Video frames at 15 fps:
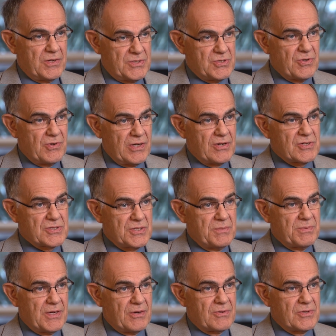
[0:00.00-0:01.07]
during our
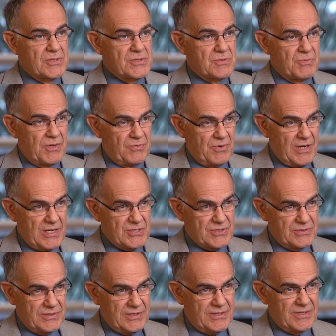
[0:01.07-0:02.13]
sleep hours, when we're
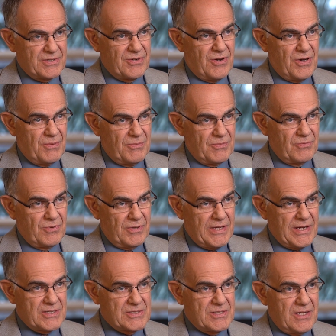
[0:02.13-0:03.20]
actually in a calm,
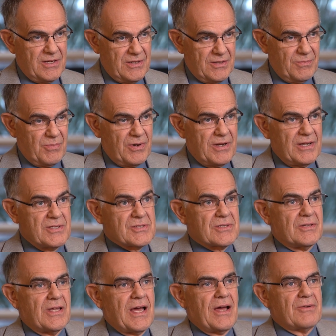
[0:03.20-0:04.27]
relaxed state and the body is
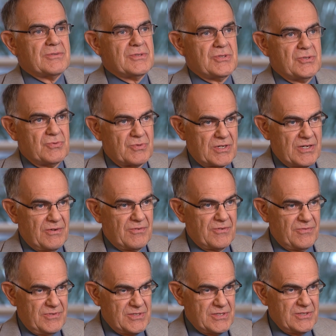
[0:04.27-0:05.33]
allowed to recover
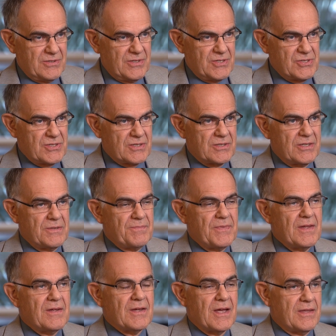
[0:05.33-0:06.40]
physiologically,
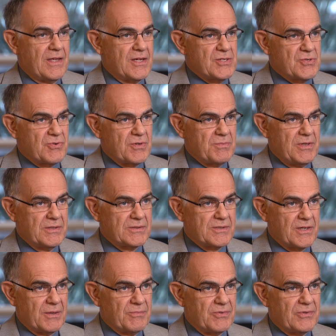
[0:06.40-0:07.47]
and then during meal
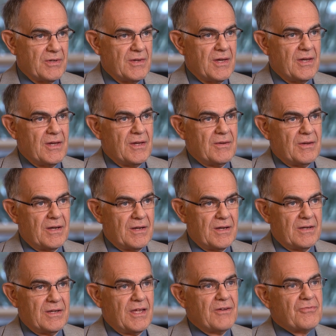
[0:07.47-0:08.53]
times.
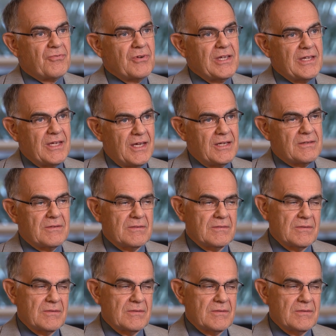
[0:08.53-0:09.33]
If we eat,